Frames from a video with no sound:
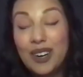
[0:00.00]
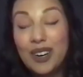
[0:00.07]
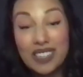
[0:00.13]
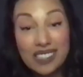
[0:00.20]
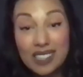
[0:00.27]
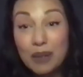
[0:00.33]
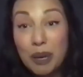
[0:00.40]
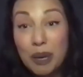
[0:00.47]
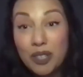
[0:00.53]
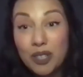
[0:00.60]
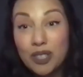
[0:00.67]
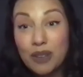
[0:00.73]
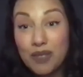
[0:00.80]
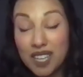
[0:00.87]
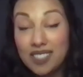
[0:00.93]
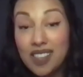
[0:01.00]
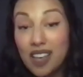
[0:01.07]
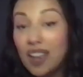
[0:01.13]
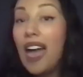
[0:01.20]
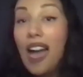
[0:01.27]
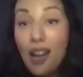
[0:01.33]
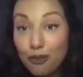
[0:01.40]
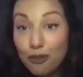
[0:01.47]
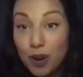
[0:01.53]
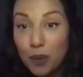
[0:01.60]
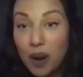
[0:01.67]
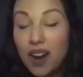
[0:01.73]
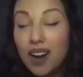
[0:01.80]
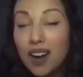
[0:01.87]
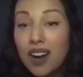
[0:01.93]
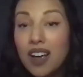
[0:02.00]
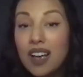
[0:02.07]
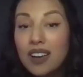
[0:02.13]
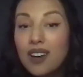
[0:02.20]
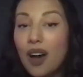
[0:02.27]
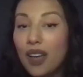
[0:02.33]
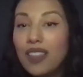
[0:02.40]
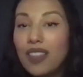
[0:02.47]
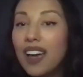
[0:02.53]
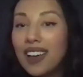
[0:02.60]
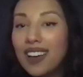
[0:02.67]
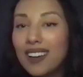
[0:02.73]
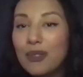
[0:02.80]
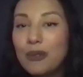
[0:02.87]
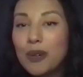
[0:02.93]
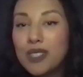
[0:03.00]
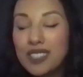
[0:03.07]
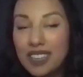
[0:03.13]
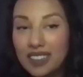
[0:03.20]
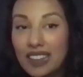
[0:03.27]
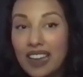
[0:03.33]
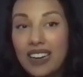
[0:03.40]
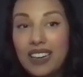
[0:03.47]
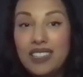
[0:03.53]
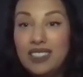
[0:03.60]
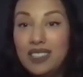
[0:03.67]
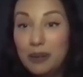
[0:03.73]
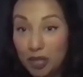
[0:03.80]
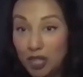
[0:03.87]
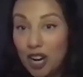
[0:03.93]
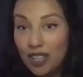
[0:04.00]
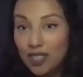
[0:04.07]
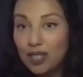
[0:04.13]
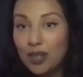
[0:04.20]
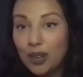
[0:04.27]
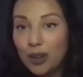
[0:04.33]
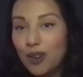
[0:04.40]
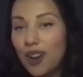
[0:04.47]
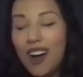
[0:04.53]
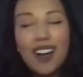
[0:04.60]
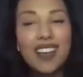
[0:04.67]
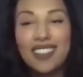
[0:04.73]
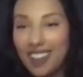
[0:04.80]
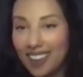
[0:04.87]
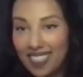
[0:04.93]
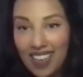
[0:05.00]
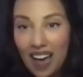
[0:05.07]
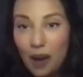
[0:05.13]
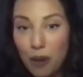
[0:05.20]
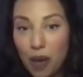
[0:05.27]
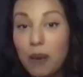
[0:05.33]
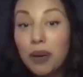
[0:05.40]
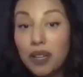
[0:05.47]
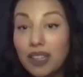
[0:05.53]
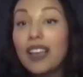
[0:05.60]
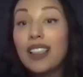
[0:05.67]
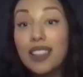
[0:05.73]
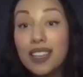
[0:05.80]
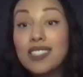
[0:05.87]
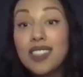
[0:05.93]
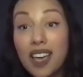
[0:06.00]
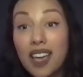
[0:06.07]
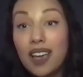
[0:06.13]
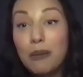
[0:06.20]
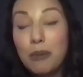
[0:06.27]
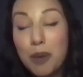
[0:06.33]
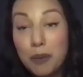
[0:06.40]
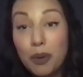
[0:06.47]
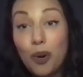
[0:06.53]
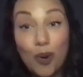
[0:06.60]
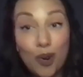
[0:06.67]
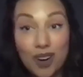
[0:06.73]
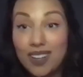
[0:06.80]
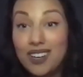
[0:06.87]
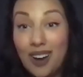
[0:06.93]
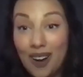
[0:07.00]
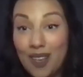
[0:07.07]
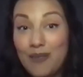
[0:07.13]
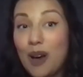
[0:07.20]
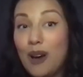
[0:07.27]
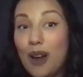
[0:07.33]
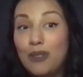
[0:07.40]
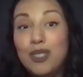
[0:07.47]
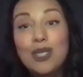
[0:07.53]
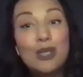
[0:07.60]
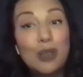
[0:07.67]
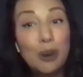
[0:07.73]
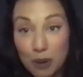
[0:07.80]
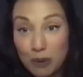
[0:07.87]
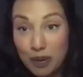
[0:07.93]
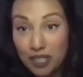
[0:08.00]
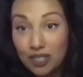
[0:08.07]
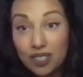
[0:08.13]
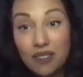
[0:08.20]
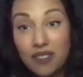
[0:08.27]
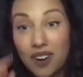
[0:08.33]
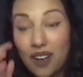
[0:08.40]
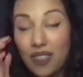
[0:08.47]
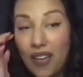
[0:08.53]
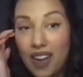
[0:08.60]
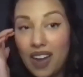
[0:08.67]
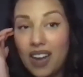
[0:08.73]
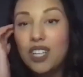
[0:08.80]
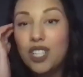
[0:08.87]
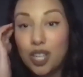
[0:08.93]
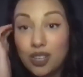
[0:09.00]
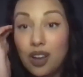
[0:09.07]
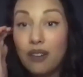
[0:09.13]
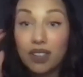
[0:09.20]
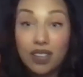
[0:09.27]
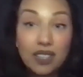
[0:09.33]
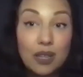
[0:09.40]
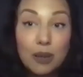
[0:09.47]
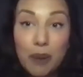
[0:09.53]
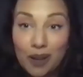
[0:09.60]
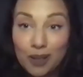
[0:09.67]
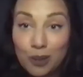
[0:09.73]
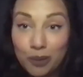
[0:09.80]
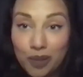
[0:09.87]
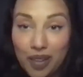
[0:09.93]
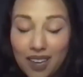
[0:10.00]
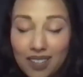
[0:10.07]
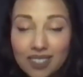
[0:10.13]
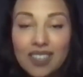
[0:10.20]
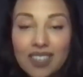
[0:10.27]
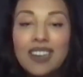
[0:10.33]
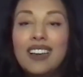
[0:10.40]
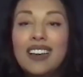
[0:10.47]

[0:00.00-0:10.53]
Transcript: You're gonna see pictures of this thing everywhere. Not like we're seeing Lady Dimitrescu, not in like that way, but like this thing people are already talking about. I've seen so many pictures of it online and it just got released in the past couple of days.